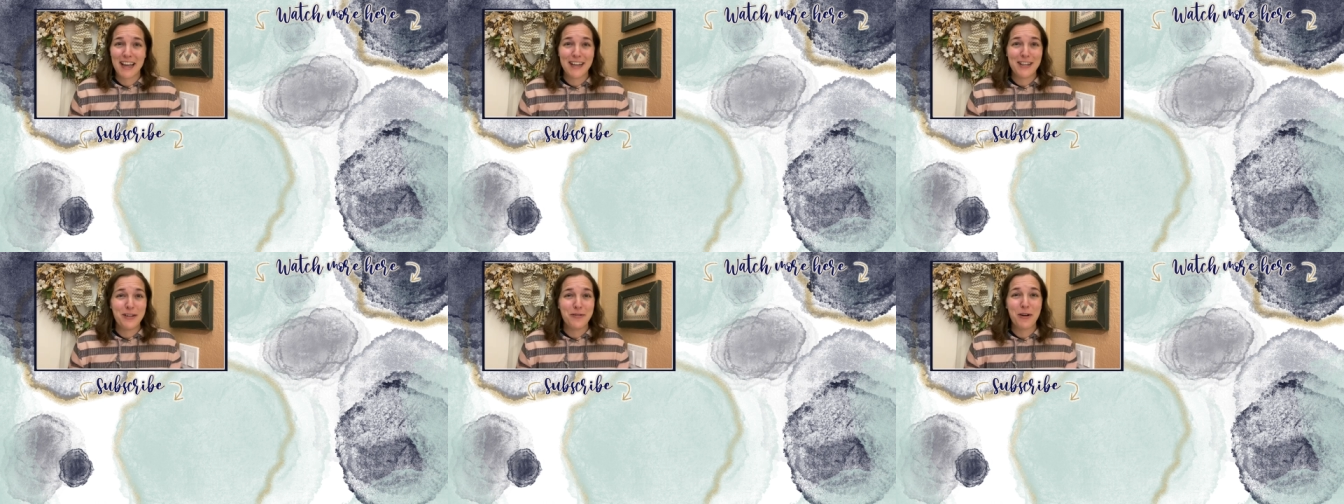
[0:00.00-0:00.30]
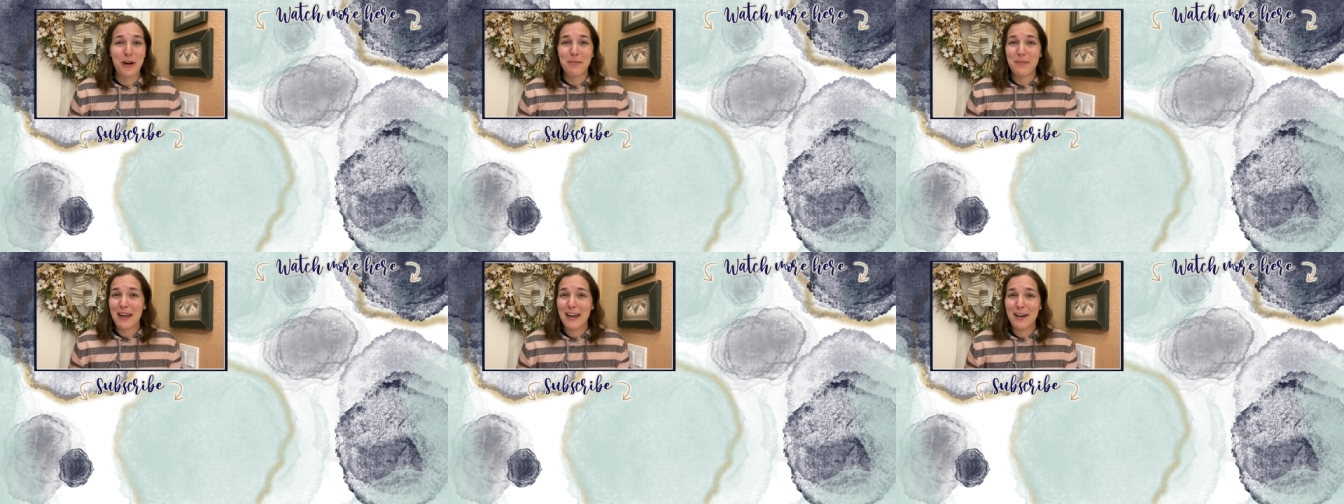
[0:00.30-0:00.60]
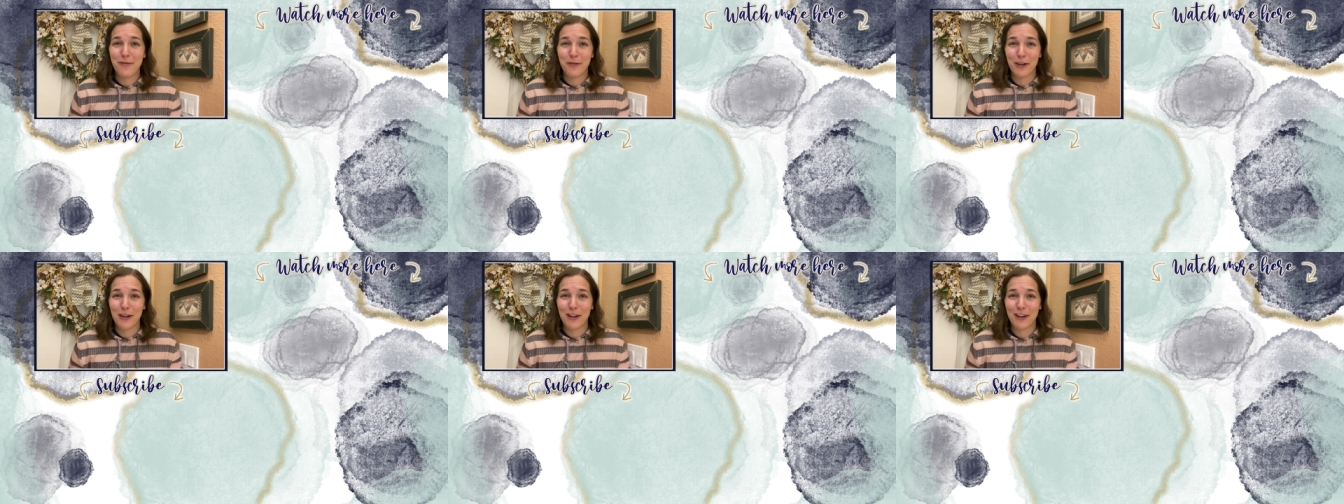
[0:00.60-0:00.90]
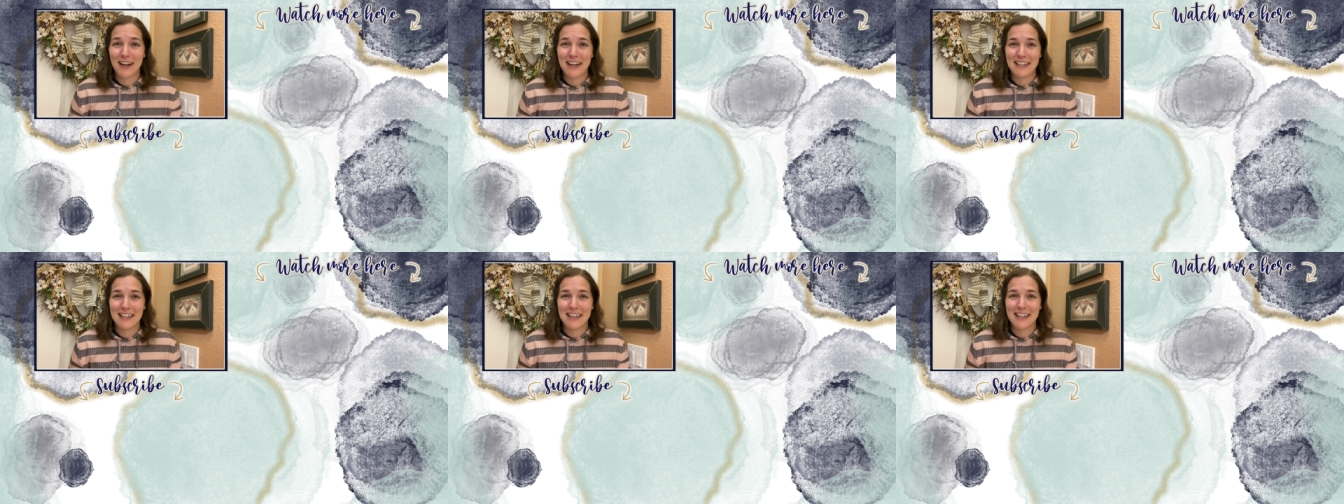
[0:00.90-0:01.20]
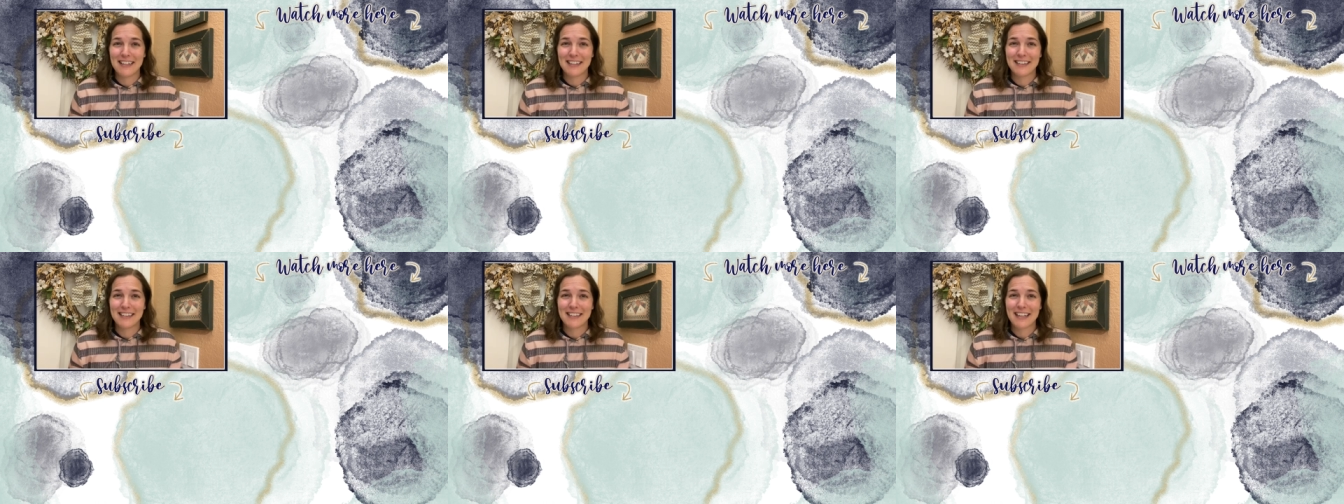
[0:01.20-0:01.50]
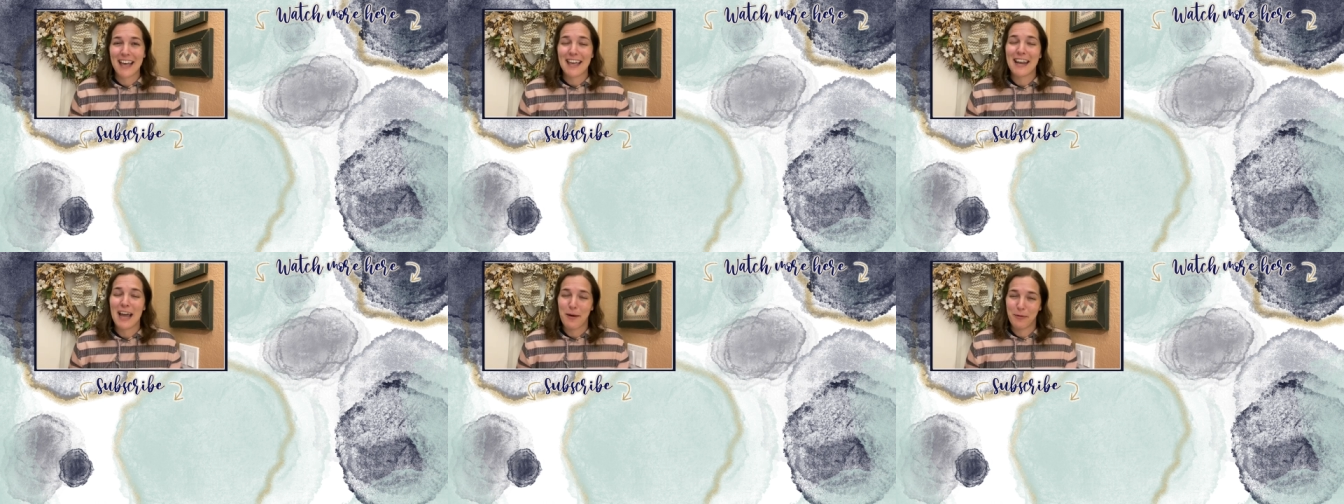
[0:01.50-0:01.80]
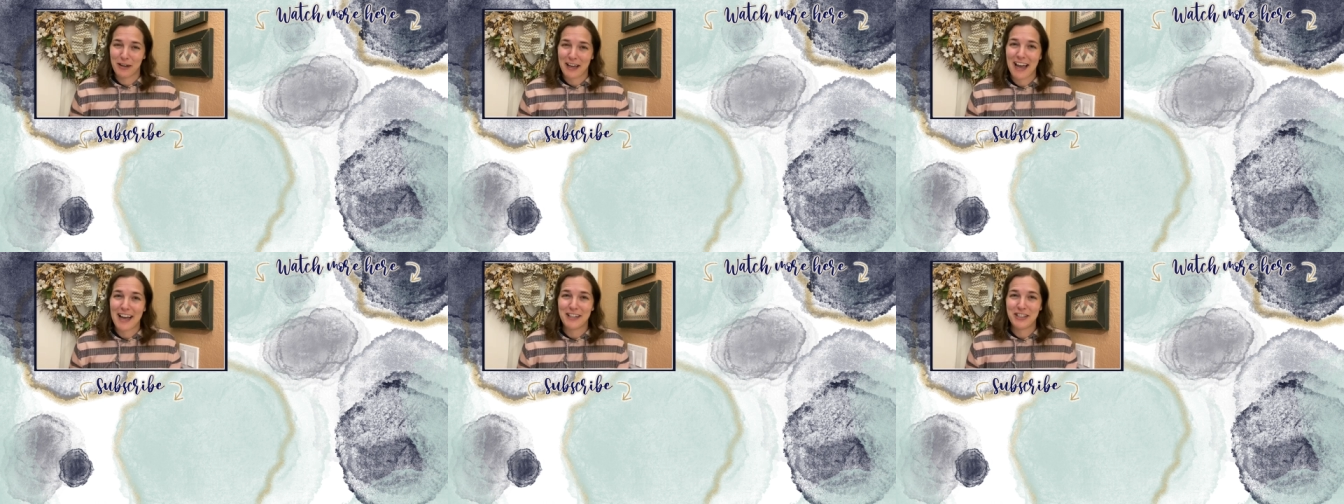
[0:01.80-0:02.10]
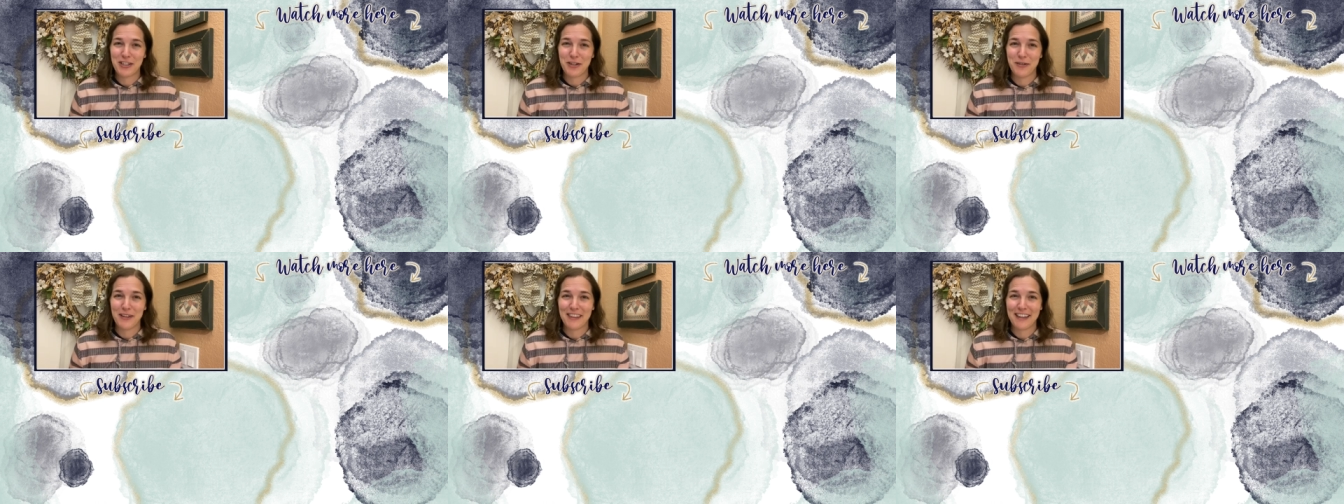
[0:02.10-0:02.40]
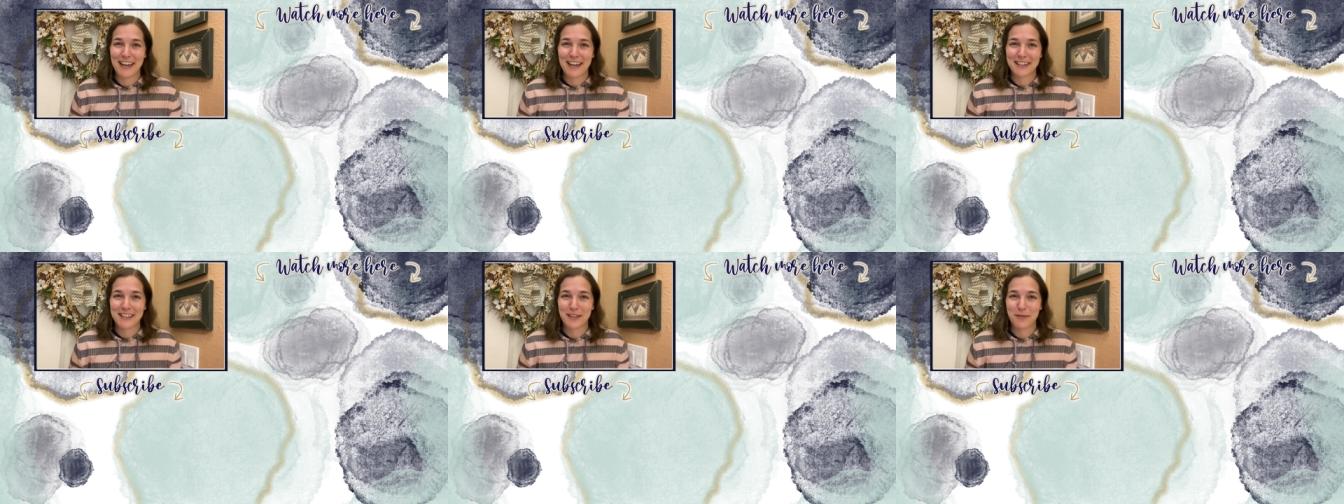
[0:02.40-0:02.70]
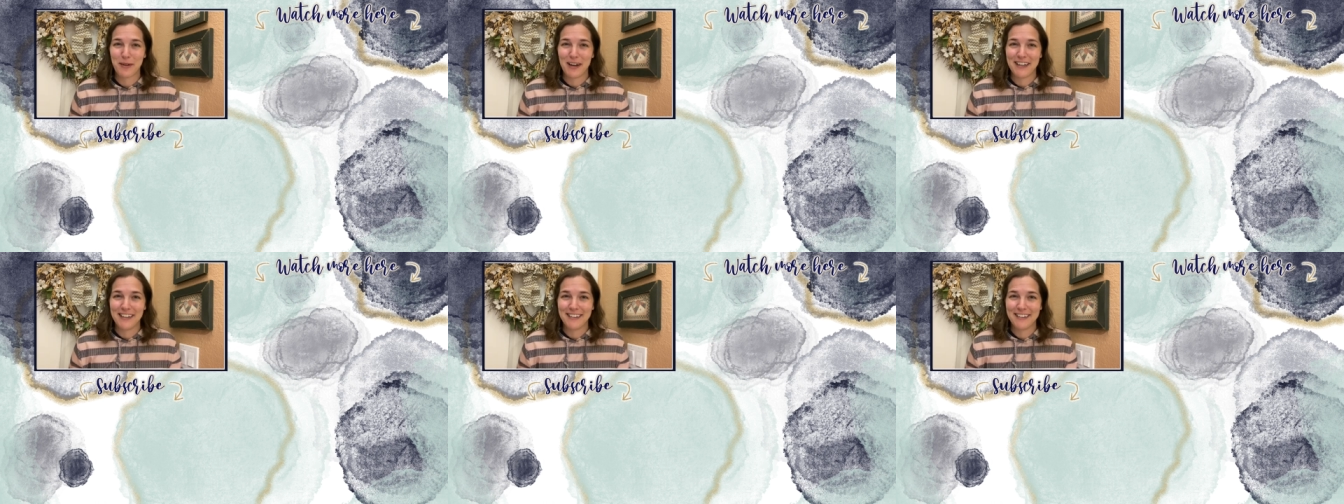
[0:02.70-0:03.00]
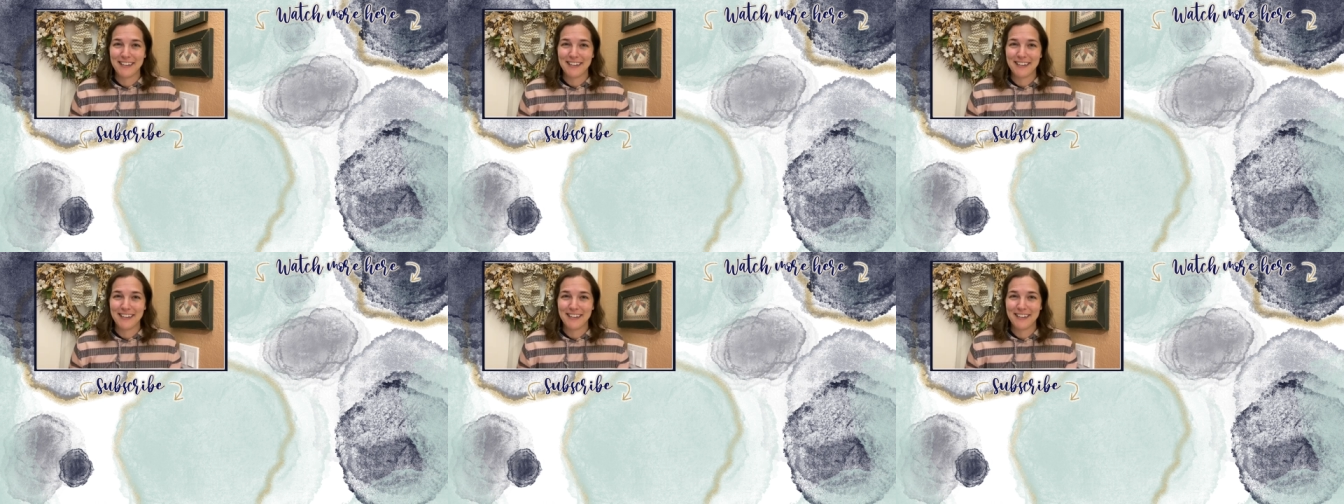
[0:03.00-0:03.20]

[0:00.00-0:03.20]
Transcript: and you are made for greatness, and I will catch you in the next one.